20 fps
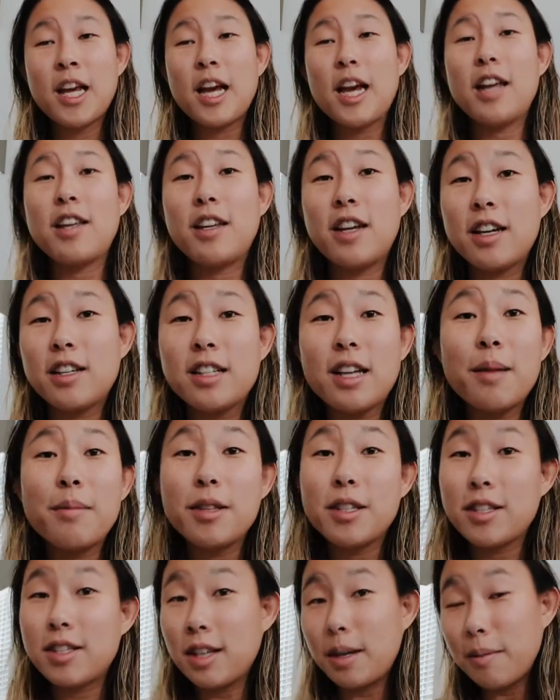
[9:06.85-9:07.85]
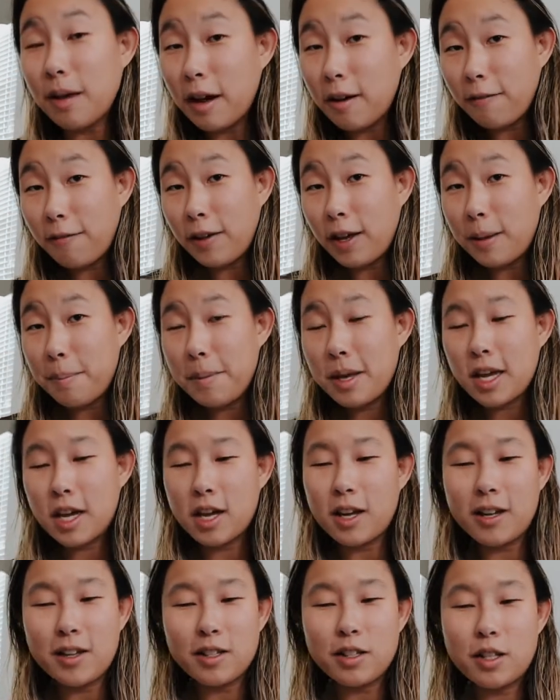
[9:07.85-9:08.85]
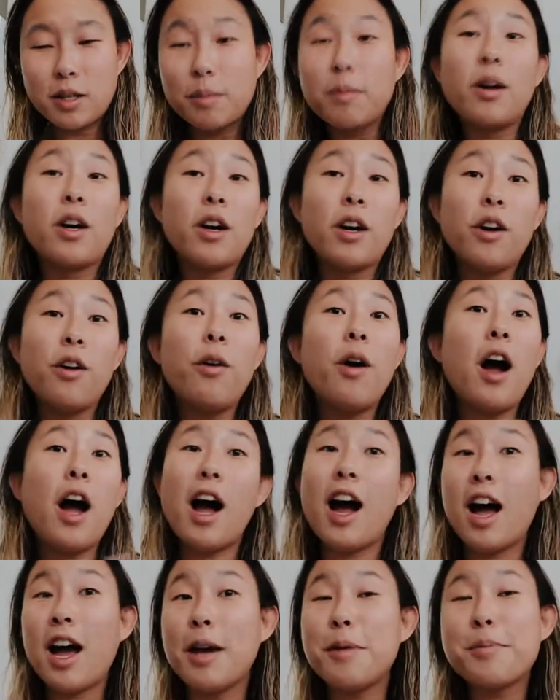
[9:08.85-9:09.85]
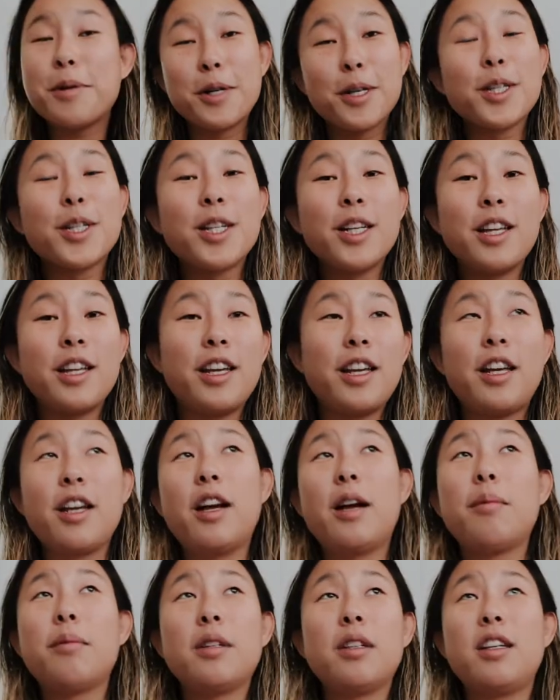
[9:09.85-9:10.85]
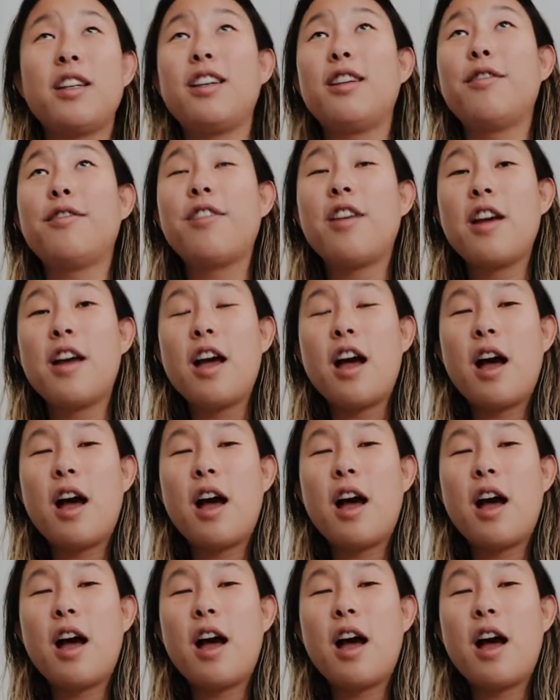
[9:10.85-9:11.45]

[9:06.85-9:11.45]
And yes, I'm in the same outfit because tomorrow I believe